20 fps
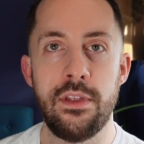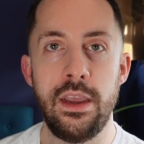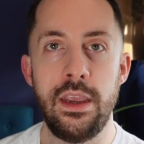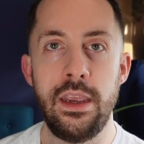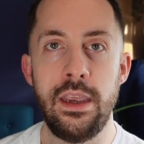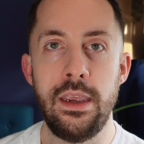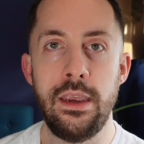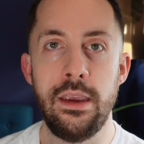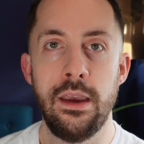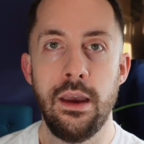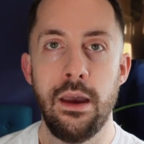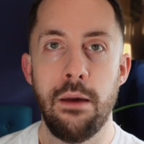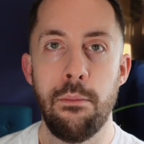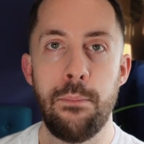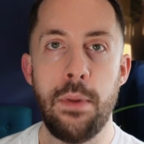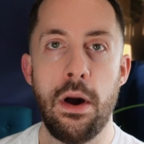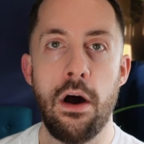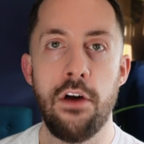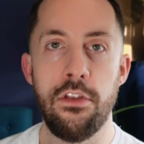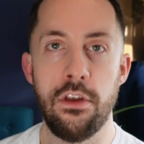the
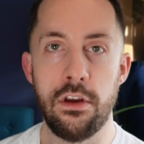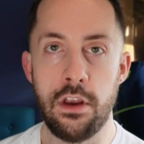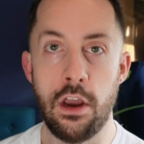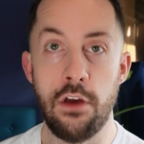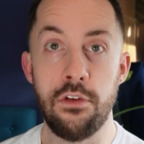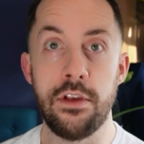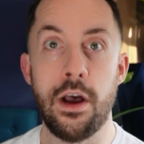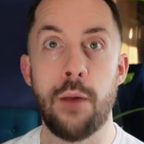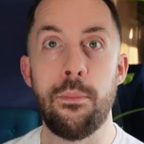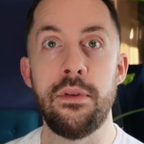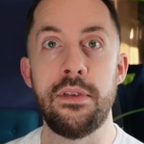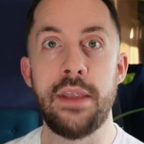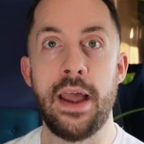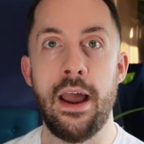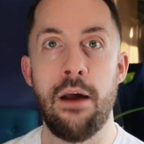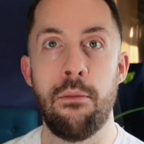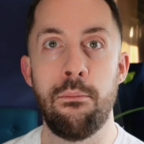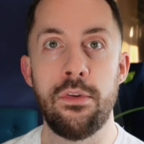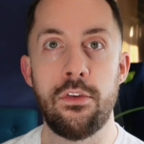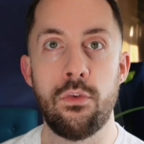bar that goes up and
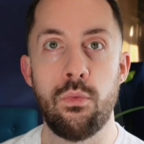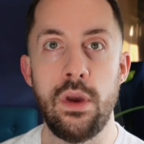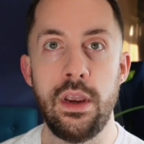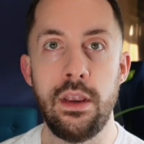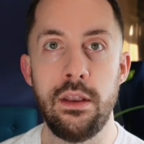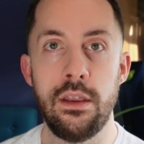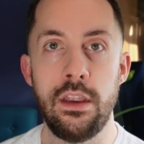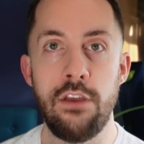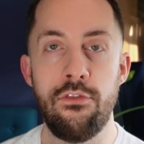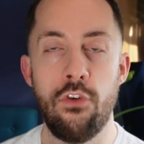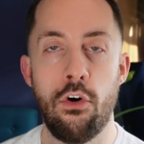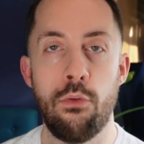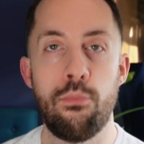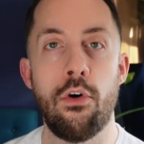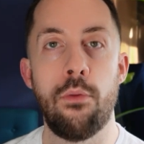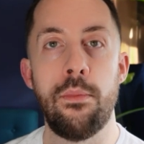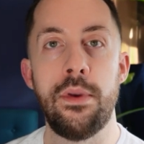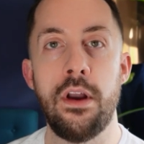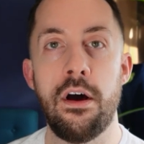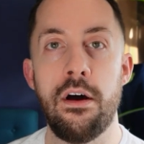down between the Royal
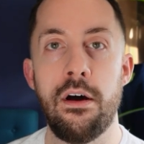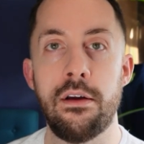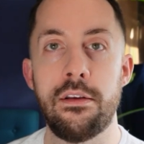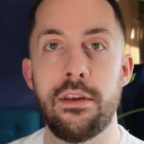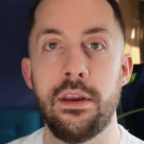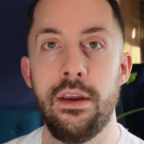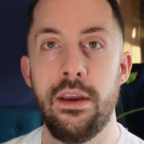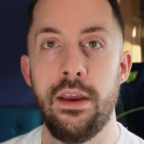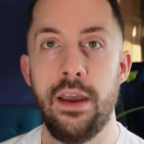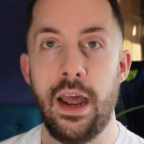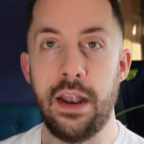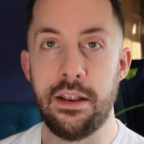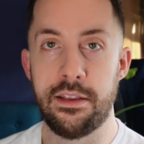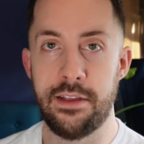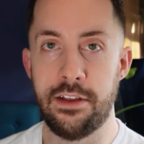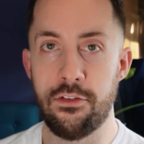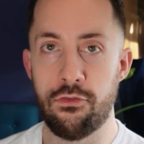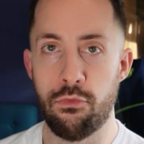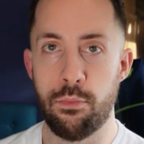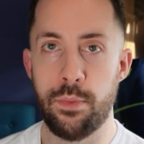Promenade and
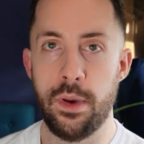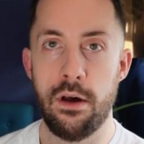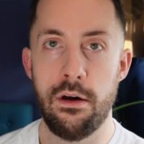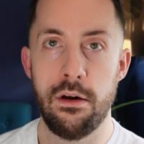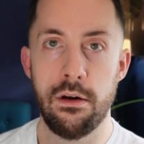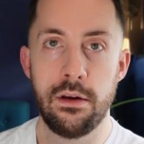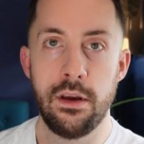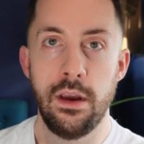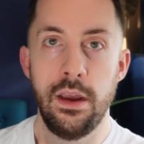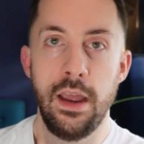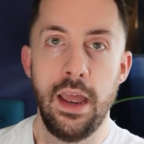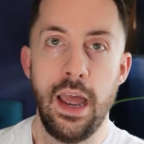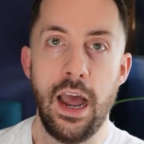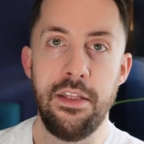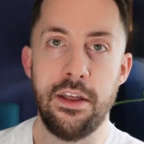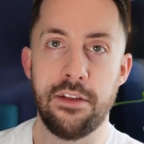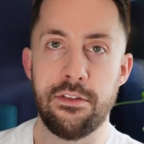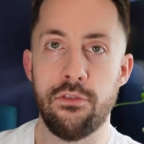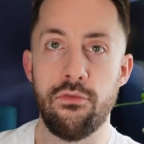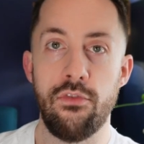Central Park,
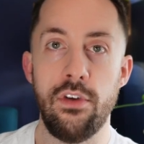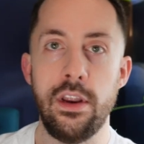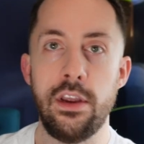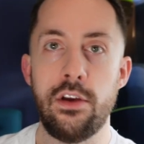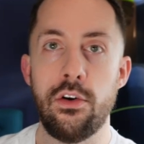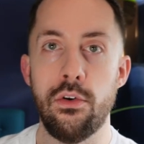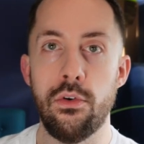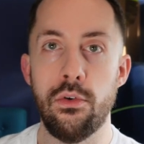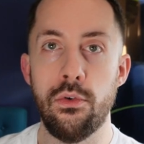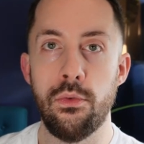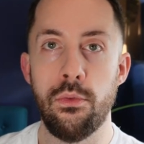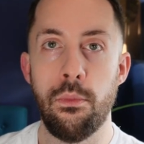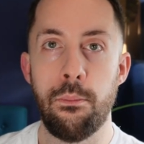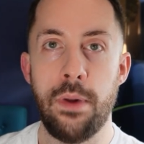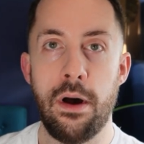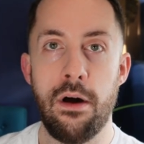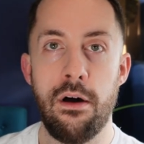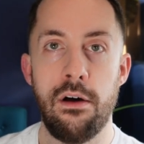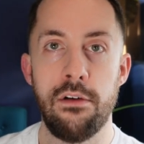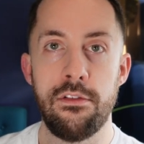and that's a really cool
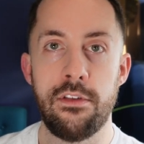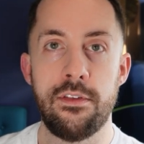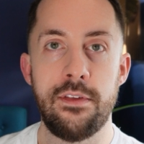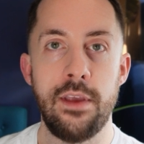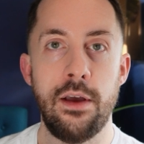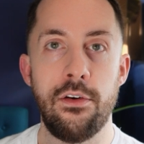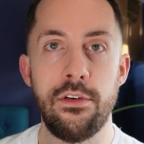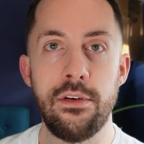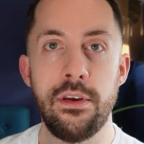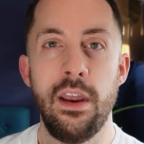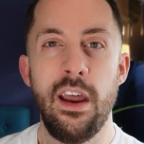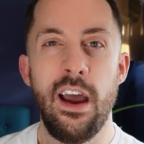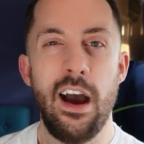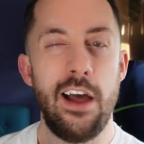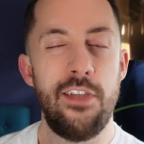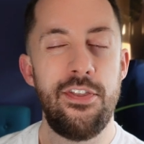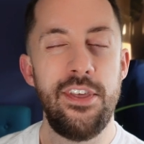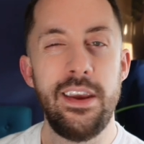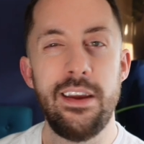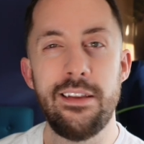bar to sit on.
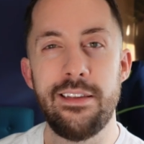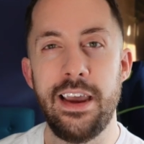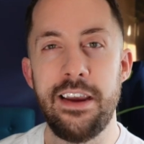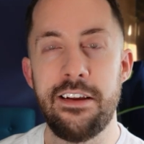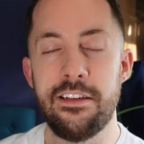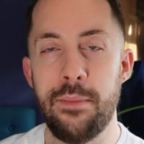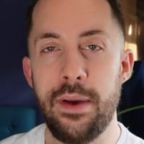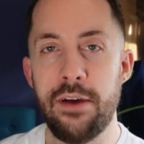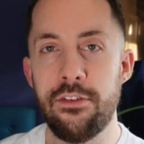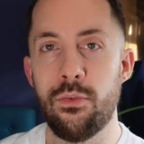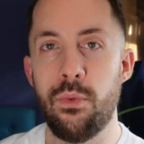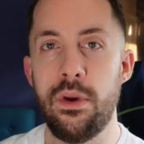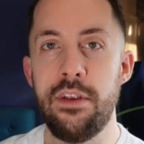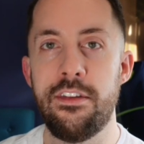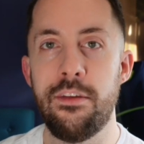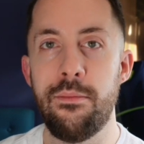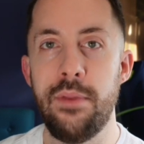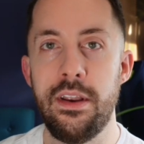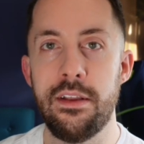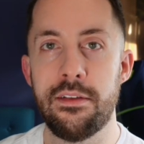I think it takes about
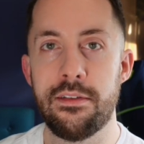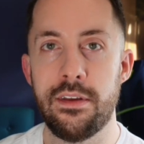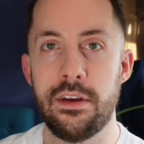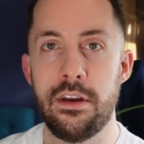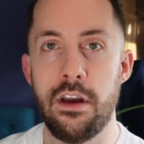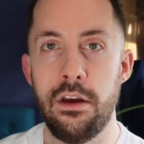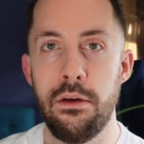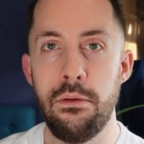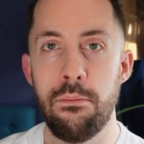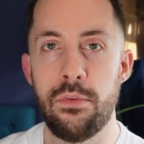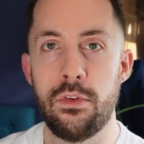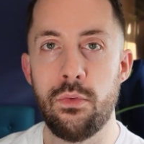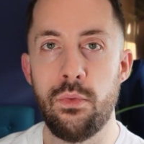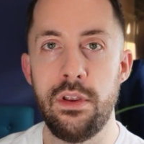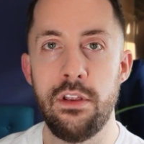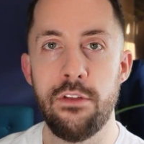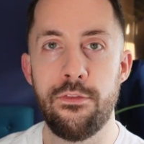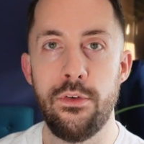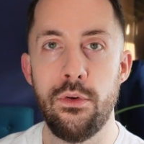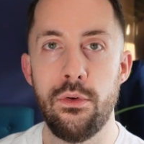20 minutes to go
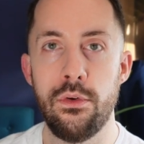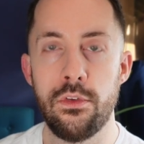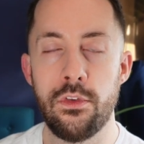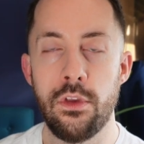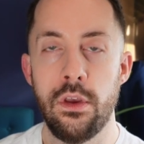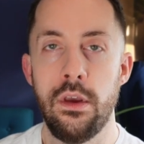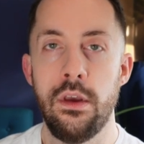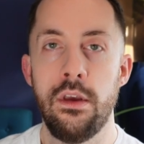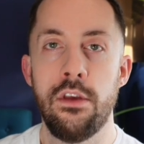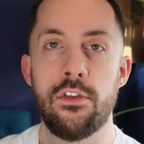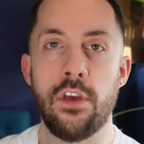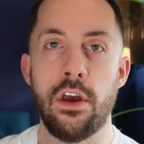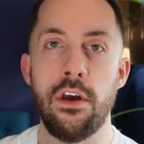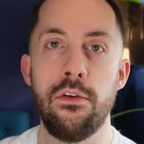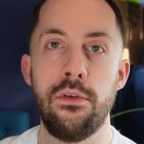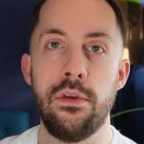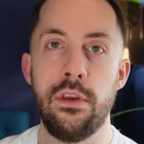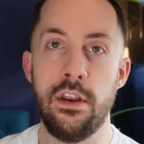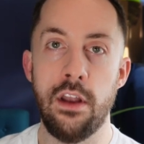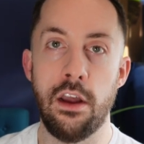between the floors, so
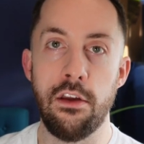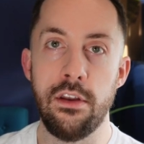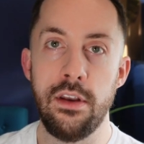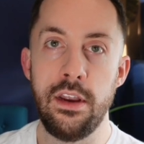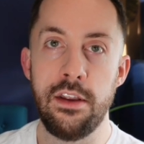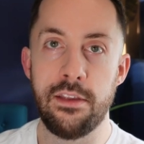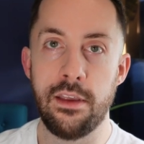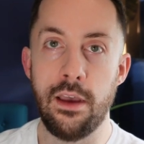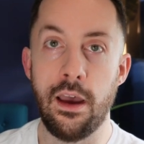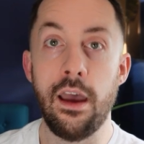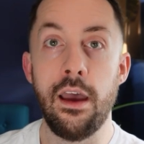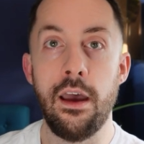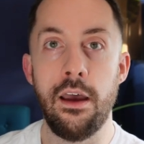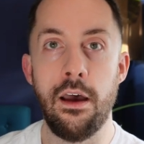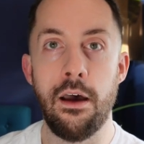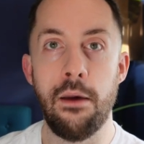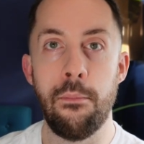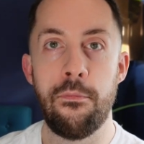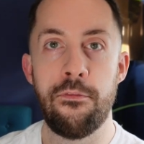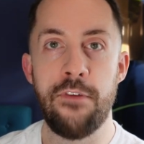you need
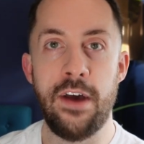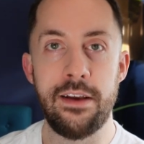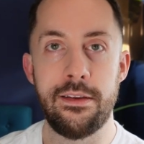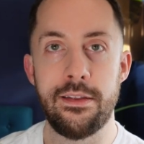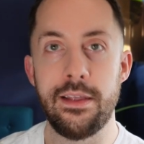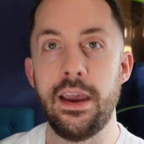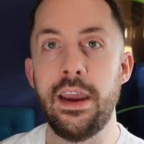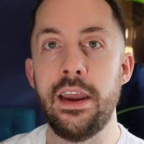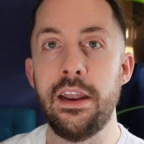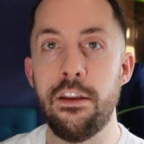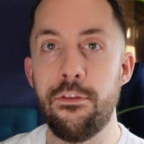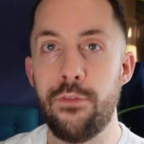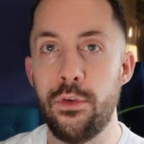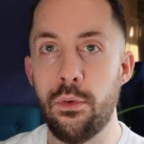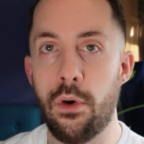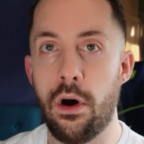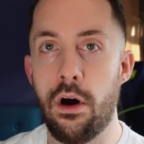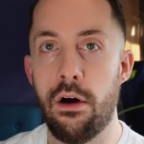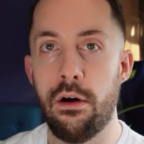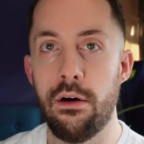to factor that in if
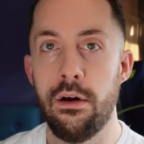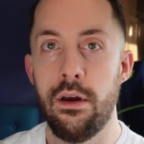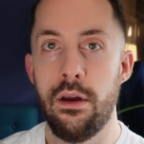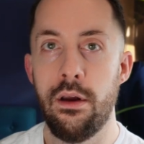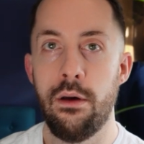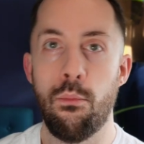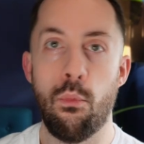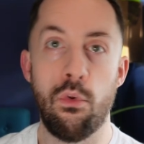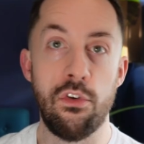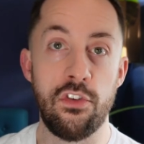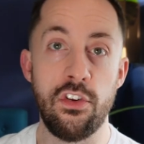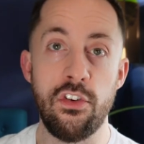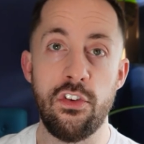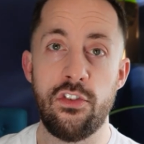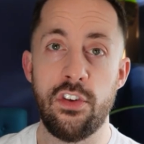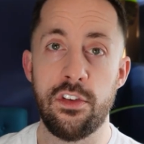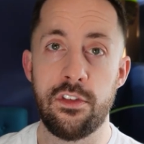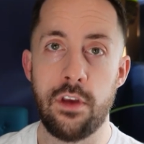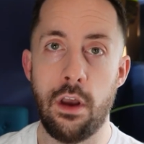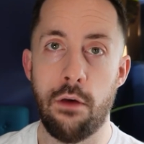you are wanting to
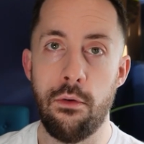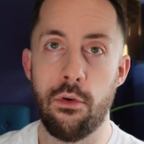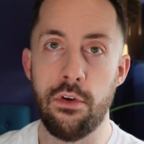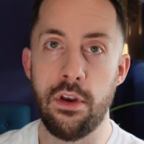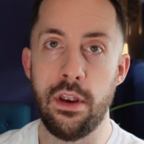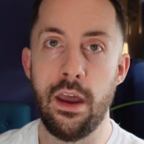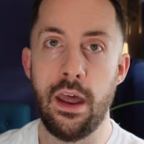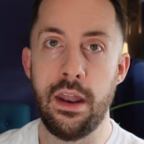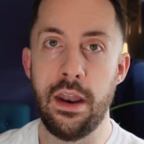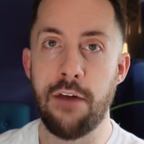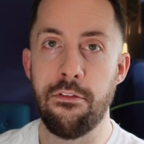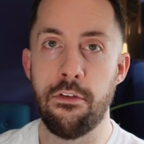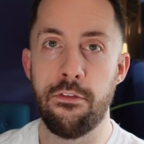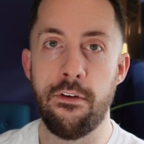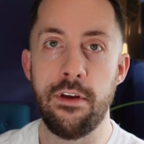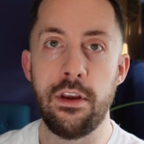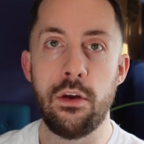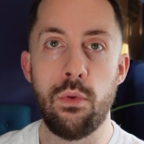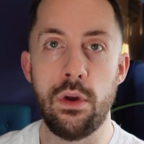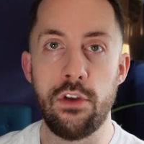just go on it and have a
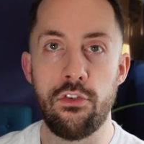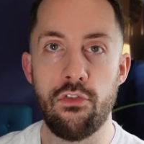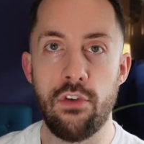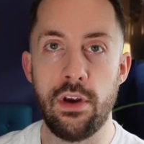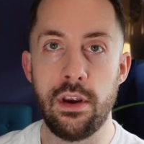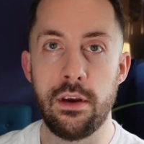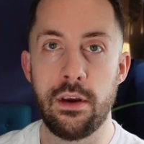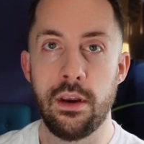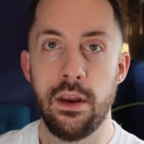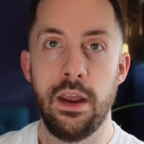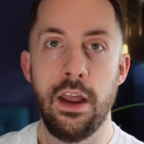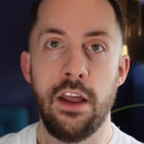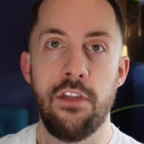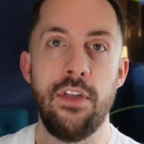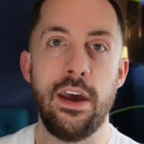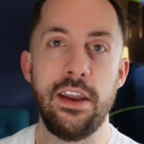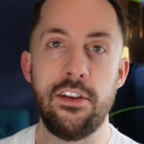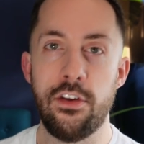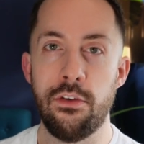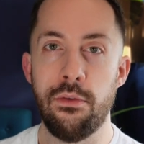very quick drink.
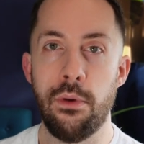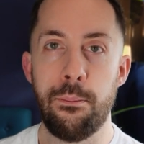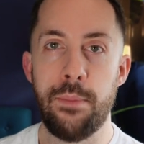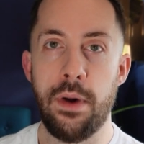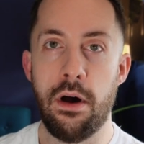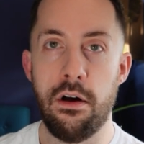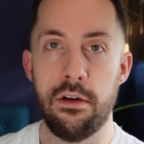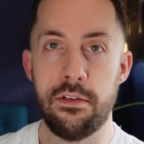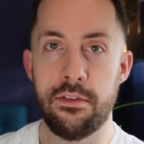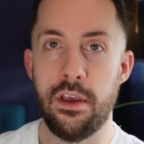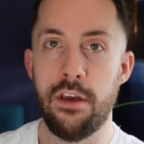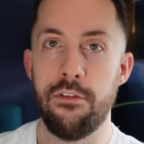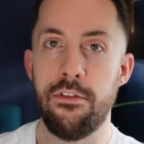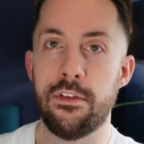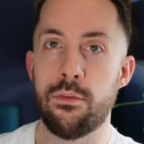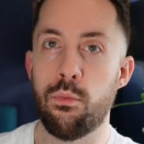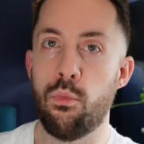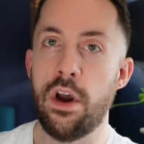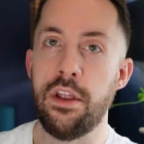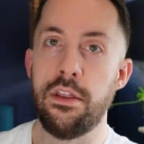They do a bar
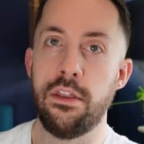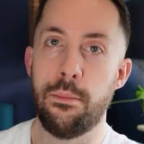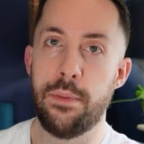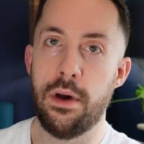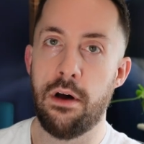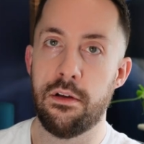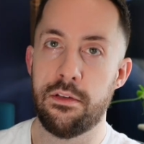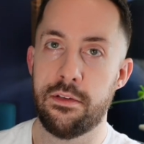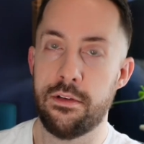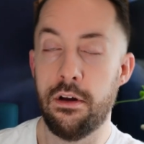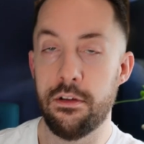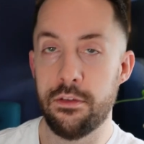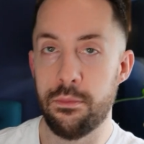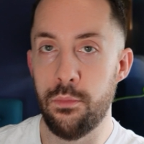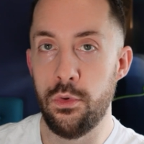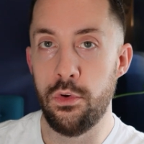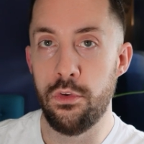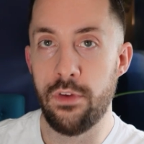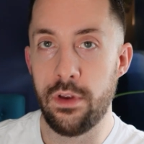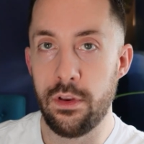service when the bar starts
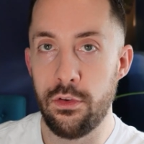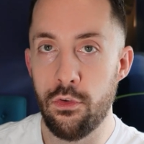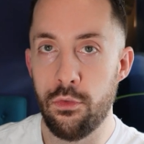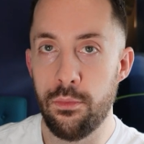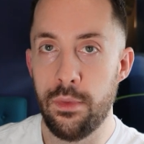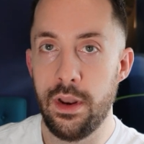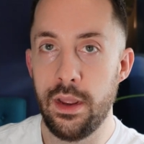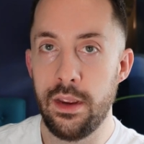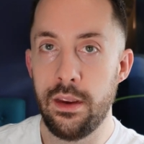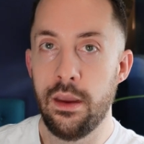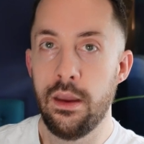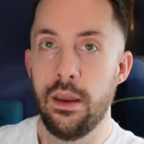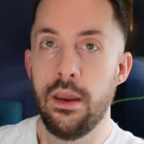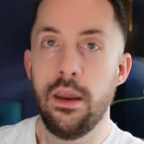moving normally.